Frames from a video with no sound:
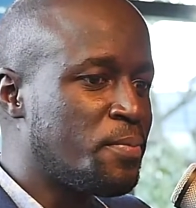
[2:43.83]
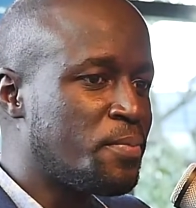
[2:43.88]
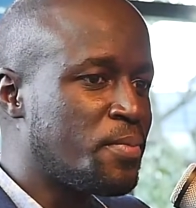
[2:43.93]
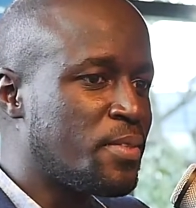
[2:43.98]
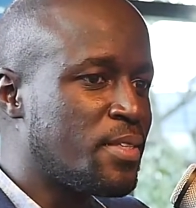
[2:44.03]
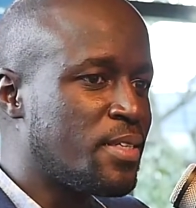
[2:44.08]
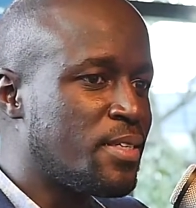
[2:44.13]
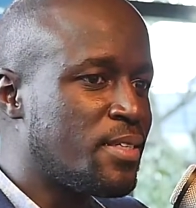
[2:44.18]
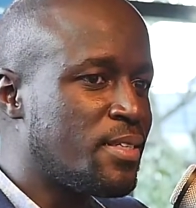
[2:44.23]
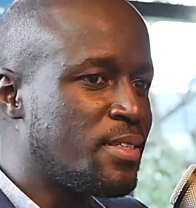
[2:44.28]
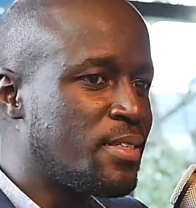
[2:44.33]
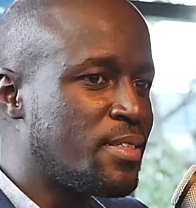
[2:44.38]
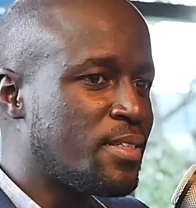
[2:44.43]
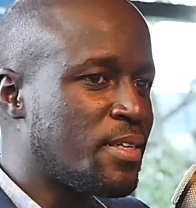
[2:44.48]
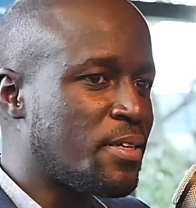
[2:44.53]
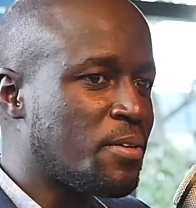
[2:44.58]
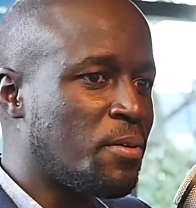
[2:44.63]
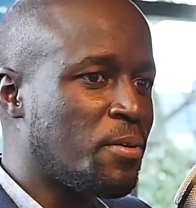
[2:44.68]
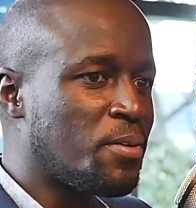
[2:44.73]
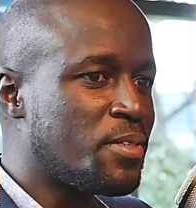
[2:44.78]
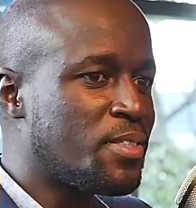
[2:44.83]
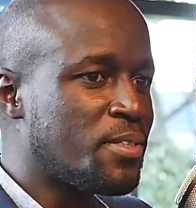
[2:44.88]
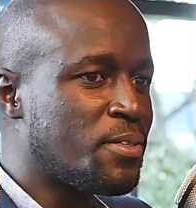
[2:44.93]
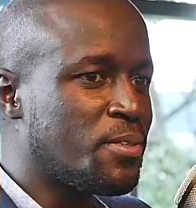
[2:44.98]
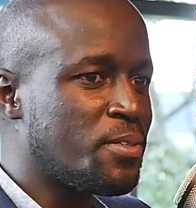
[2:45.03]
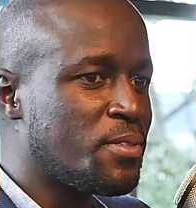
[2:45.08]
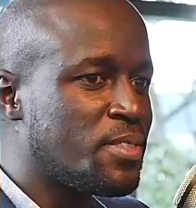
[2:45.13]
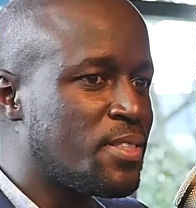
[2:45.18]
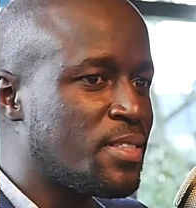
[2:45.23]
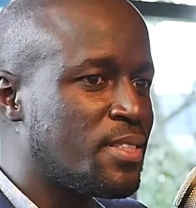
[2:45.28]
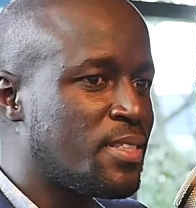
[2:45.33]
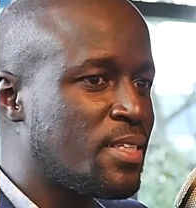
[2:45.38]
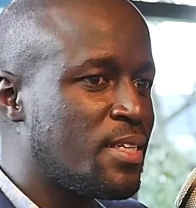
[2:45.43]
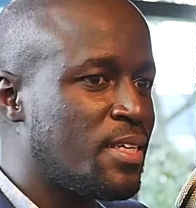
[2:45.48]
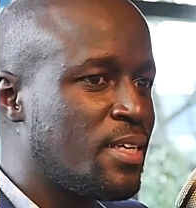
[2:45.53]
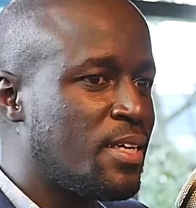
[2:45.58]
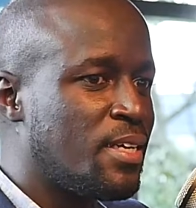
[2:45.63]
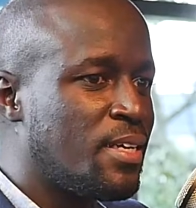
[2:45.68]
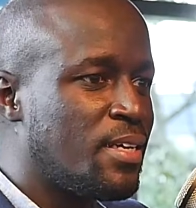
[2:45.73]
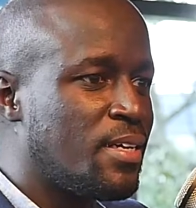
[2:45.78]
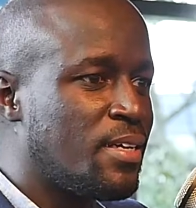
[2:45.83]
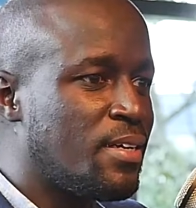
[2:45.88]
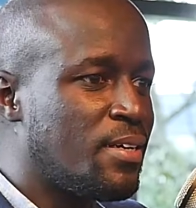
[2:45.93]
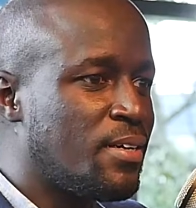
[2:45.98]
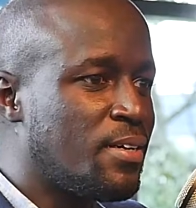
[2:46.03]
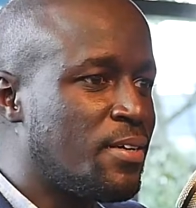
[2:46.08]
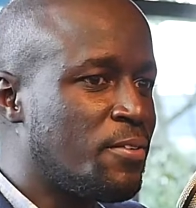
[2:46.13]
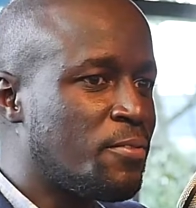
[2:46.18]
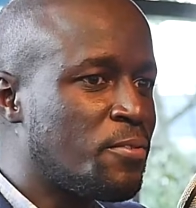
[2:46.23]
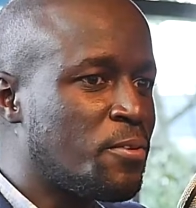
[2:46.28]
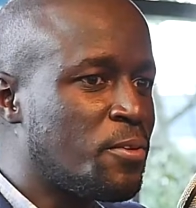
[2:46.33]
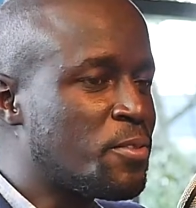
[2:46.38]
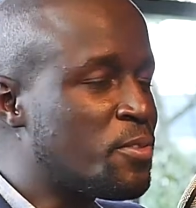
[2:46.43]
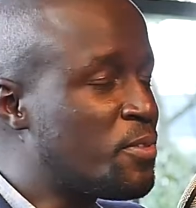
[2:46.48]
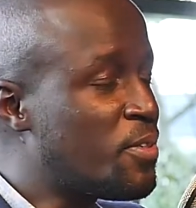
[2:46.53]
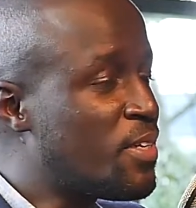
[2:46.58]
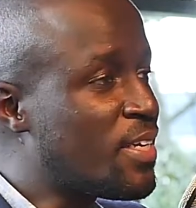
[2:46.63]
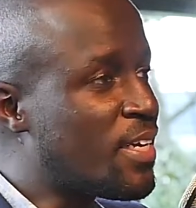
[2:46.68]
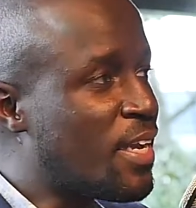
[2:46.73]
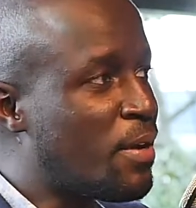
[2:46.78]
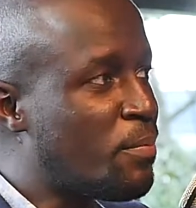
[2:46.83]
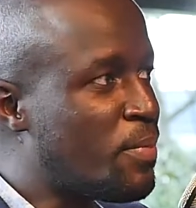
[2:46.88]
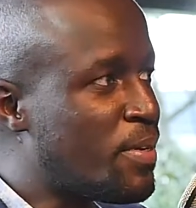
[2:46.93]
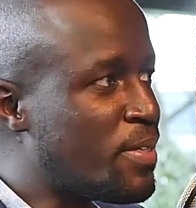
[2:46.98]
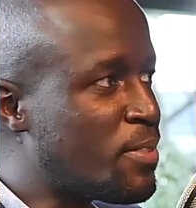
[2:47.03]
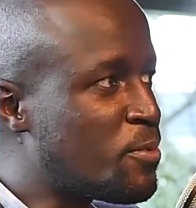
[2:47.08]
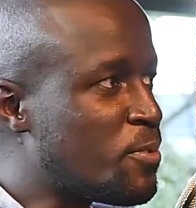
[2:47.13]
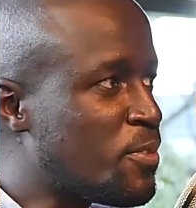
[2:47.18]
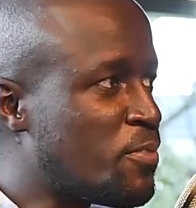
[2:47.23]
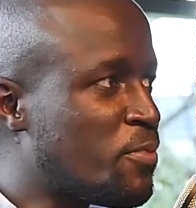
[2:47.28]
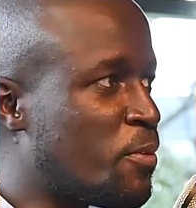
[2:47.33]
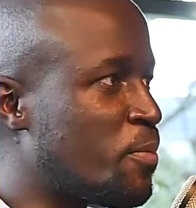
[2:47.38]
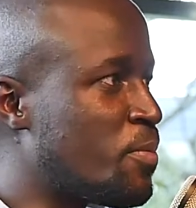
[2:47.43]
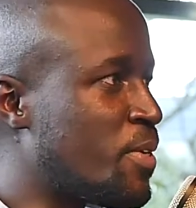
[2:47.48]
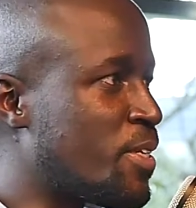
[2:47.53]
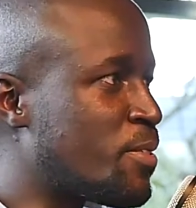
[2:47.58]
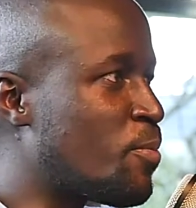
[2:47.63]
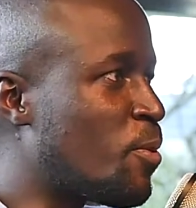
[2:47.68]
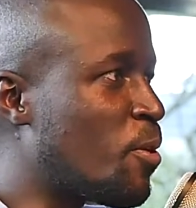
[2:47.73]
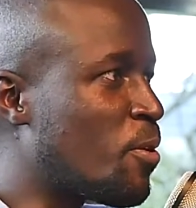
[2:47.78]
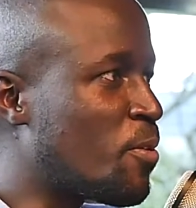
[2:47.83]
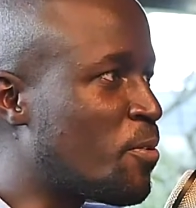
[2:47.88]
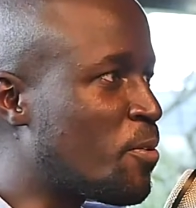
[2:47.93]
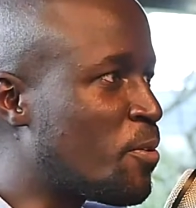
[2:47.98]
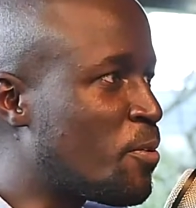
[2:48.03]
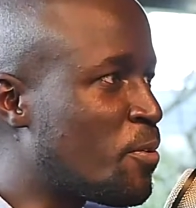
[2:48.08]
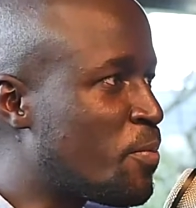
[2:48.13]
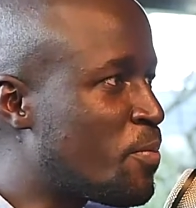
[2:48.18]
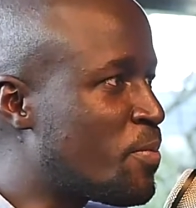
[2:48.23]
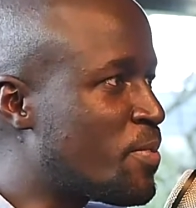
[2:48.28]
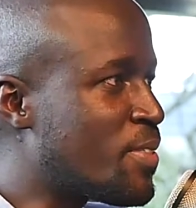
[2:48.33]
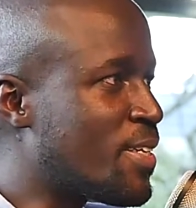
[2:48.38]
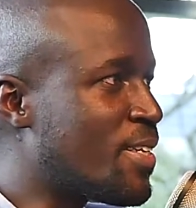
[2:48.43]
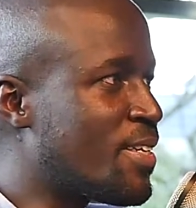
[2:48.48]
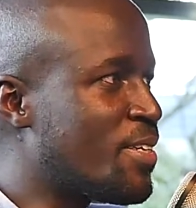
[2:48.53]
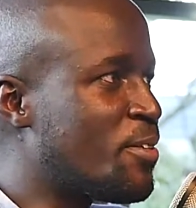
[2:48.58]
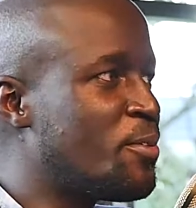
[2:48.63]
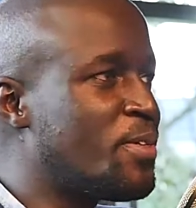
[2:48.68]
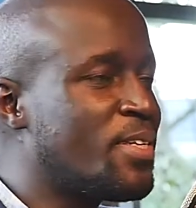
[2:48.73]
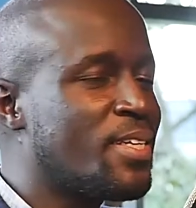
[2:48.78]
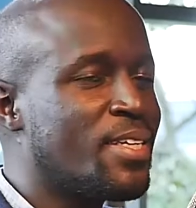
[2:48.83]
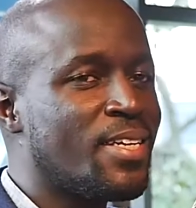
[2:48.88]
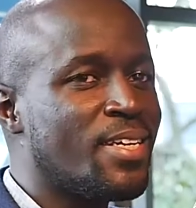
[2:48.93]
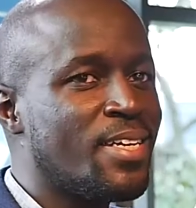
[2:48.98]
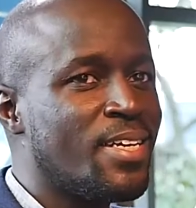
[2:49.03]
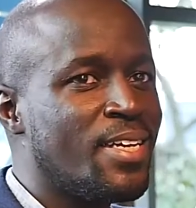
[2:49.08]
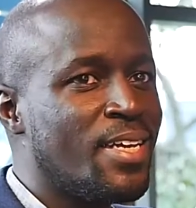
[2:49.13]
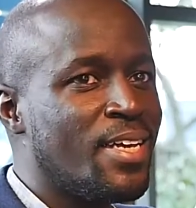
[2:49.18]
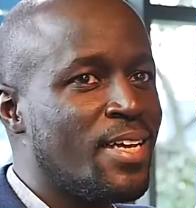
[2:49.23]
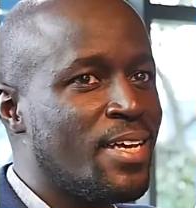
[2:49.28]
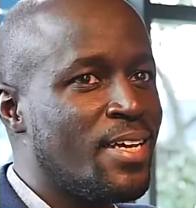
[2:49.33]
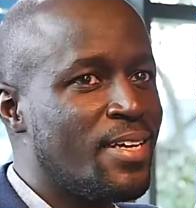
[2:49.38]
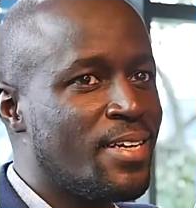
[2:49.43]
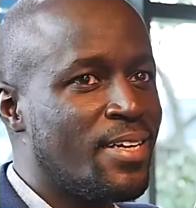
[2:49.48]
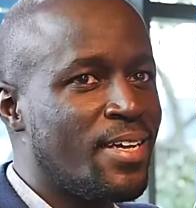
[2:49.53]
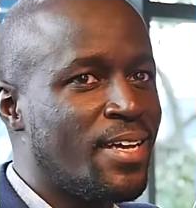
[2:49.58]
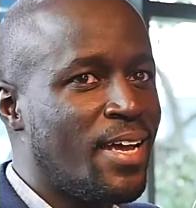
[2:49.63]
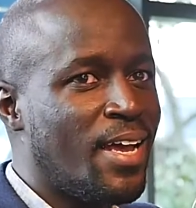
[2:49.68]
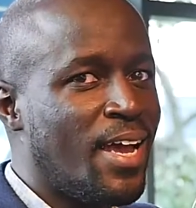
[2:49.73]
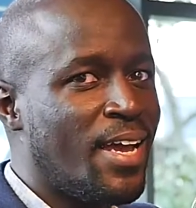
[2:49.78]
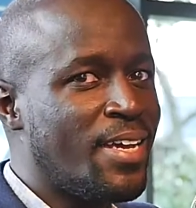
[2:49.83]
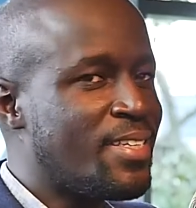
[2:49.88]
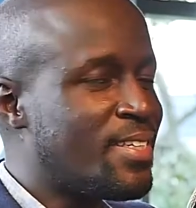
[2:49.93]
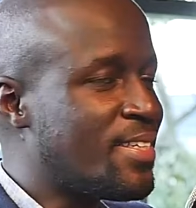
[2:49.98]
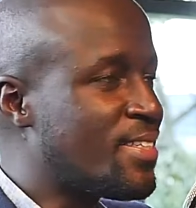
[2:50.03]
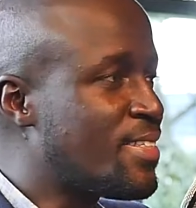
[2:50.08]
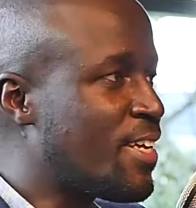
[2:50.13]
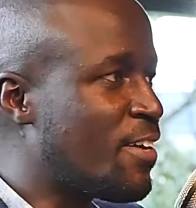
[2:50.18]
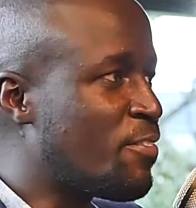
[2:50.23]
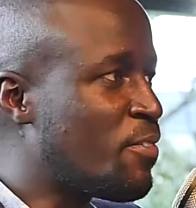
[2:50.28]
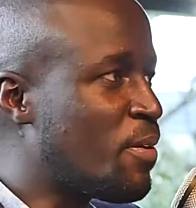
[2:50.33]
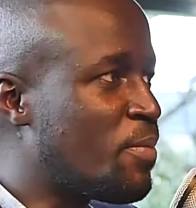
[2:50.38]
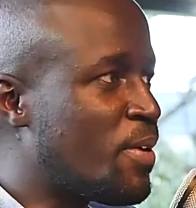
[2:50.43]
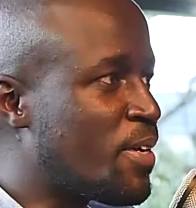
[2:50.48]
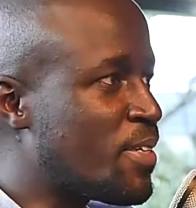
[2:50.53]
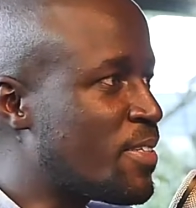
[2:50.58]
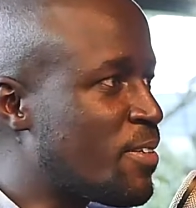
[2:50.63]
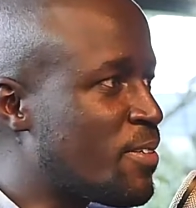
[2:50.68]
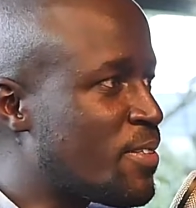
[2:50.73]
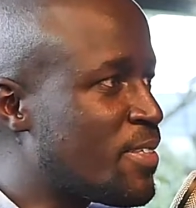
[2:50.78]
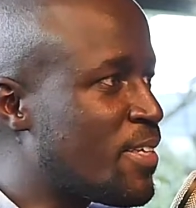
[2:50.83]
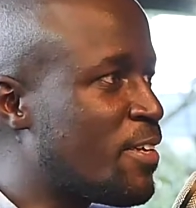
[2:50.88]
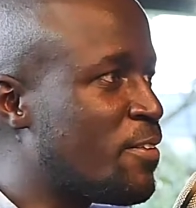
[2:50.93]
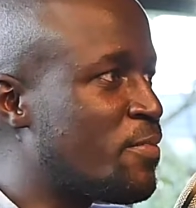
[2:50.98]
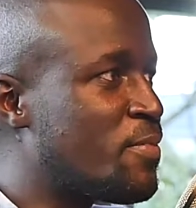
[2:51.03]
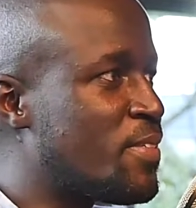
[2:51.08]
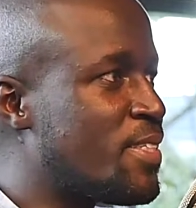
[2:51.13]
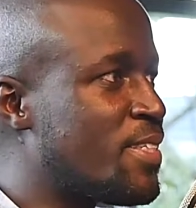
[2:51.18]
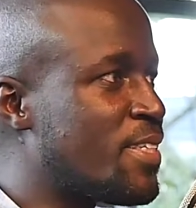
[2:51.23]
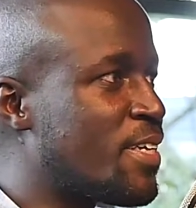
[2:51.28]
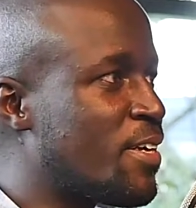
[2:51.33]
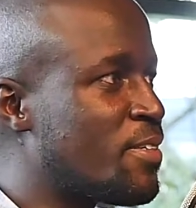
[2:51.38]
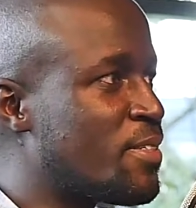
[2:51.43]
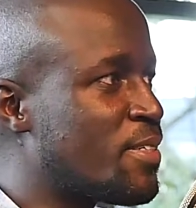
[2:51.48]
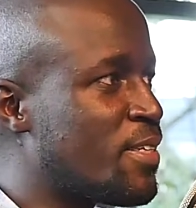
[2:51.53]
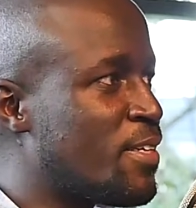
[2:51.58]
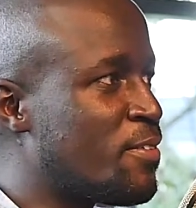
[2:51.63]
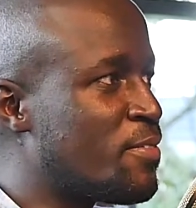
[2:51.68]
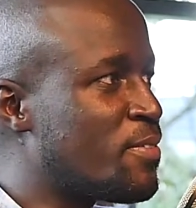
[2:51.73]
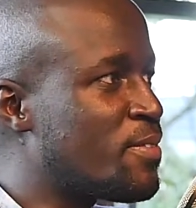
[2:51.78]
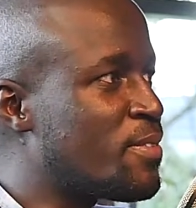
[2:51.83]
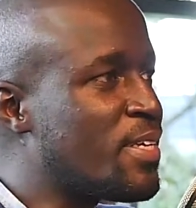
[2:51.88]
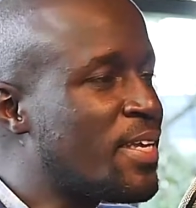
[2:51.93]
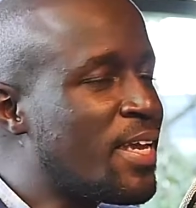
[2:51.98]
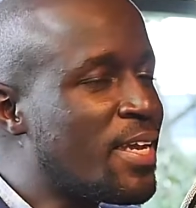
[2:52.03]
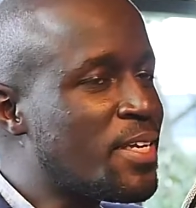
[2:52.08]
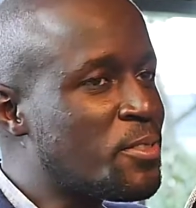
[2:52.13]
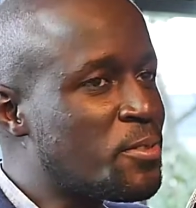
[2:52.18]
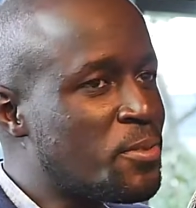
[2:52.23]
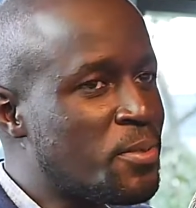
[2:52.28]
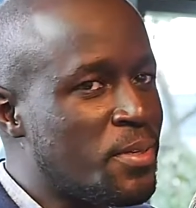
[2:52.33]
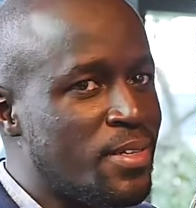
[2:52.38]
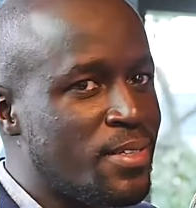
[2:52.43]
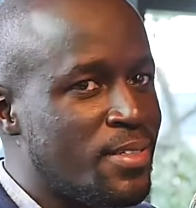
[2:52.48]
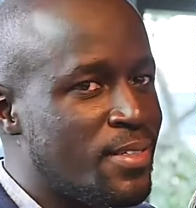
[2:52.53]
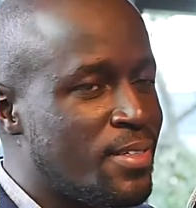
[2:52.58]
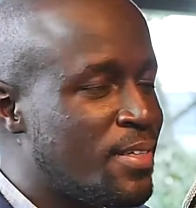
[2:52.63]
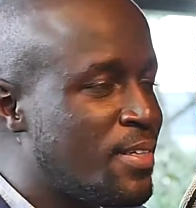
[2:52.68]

the technology course. Of course, during campus, we formed a small group, started doing IT stuff amongst ourselves, teaching ourselves extra.